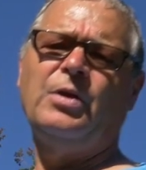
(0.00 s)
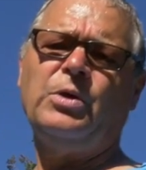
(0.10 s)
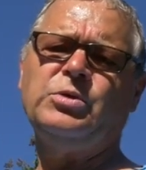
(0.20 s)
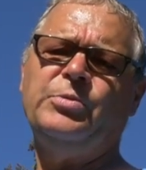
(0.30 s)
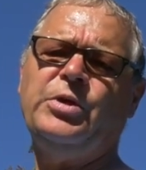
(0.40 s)

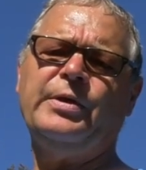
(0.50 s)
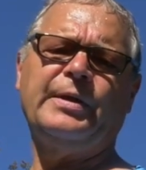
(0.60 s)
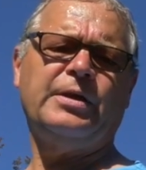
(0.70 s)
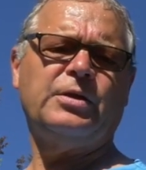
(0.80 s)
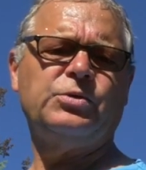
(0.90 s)
Whilst I'm doing
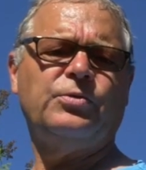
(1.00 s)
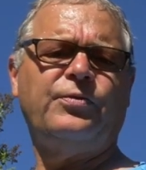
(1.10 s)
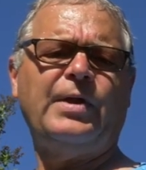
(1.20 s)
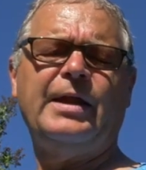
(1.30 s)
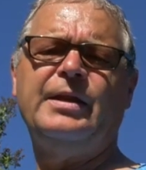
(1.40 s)
that I shall
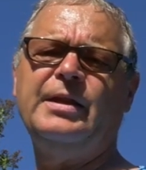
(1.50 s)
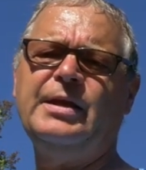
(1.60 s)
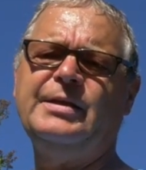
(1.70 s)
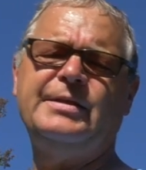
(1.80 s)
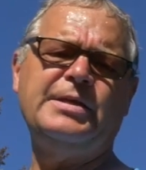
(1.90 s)
flatten
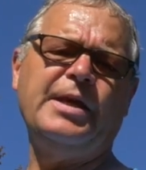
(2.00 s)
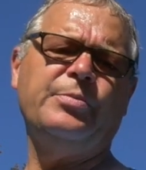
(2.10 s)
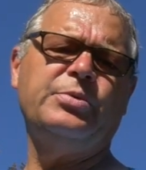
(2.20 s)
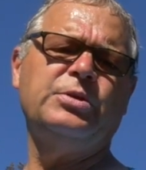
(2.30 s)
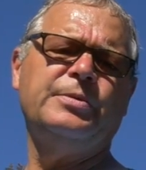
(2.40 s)
the
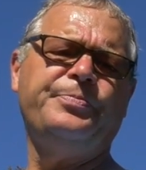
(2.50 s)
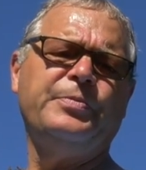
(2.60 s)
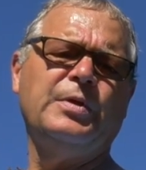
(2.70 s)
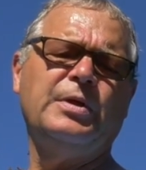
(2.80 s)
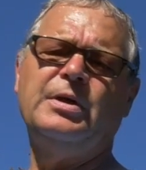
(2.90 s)
tips
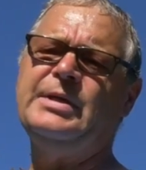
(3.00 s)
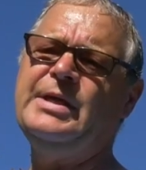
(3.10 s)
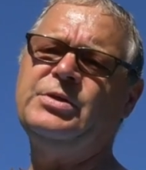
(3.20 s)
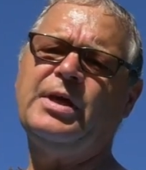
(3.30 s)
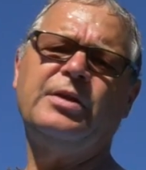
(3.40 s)
at
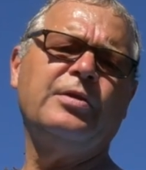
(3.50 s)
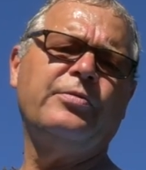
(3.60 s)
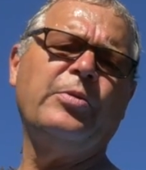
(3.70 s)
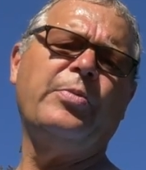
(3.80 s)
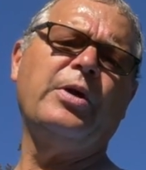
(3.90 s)
each end
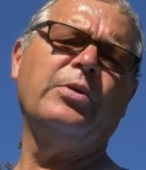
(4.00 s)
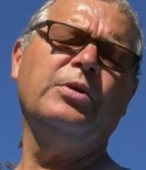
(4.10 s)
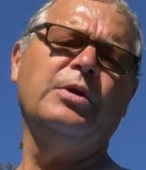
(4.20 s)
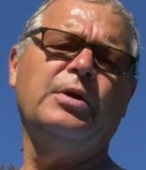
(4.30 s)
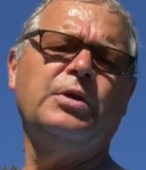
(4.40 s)
of the
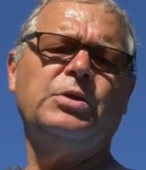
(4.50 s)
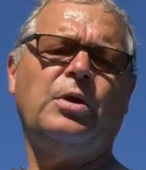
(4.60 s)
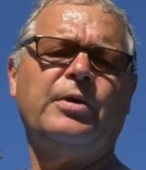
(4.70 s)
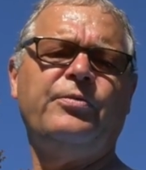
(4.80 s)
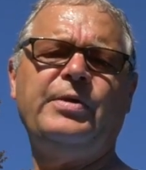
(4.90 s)
bow
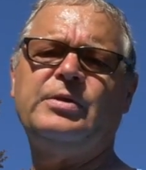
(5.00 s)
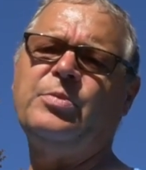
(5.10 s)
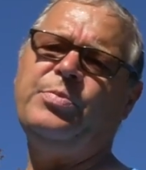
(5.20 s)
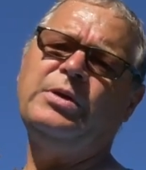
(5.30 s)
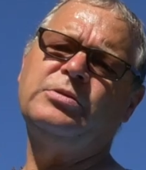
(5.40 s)
so I can fit
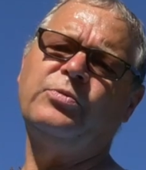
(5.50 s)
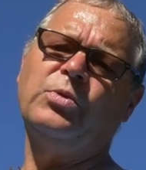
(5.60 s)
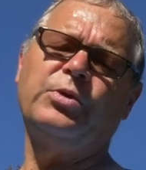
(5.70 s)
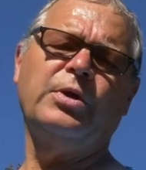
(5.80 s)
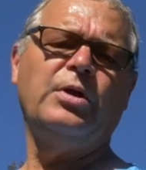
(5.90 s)
a piece of
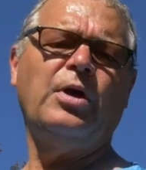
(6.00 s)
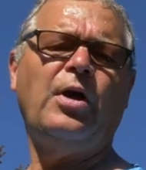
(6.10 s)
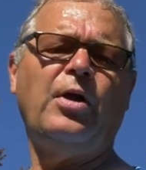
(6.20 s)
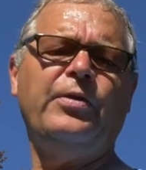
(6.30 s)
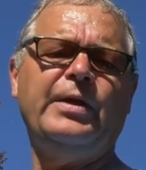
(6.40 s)
wood
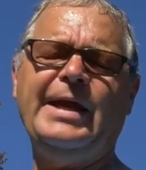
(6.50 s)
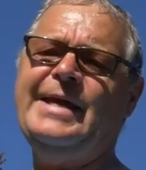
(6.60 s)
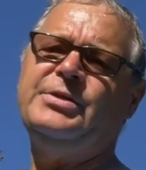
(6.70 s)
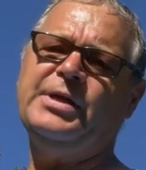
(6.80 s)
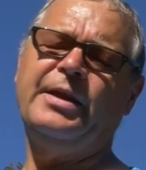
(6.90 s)
on
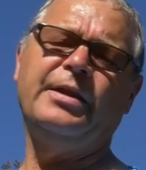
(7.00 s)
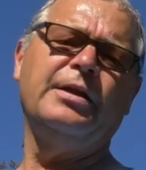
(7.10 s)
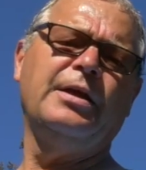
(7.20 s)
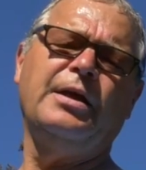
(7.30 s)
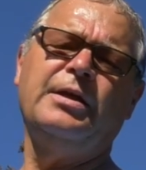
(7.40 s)
each end
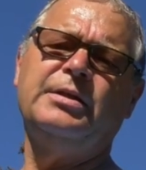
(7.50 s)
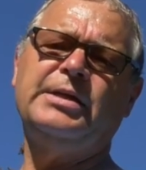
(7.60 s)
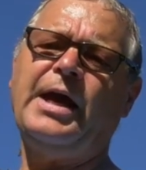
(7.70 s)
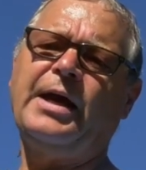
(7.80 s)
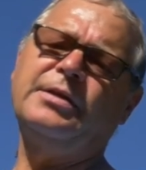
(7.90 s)

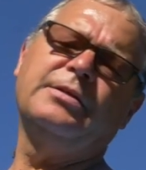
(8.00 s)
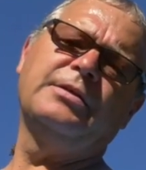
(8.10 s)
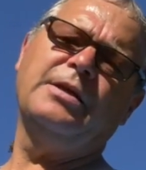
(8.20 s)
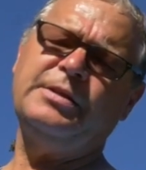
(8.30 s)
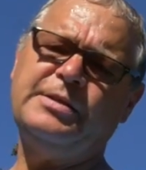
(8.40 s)
to act
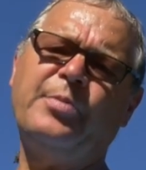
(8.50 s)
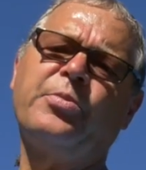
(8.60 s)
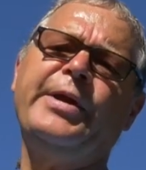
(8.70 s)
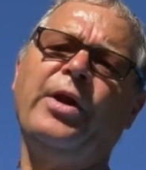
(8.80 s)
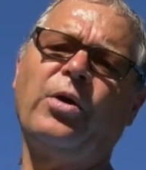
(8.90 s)
as a
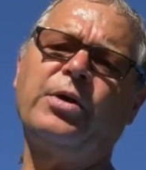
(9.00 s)
temporary nock.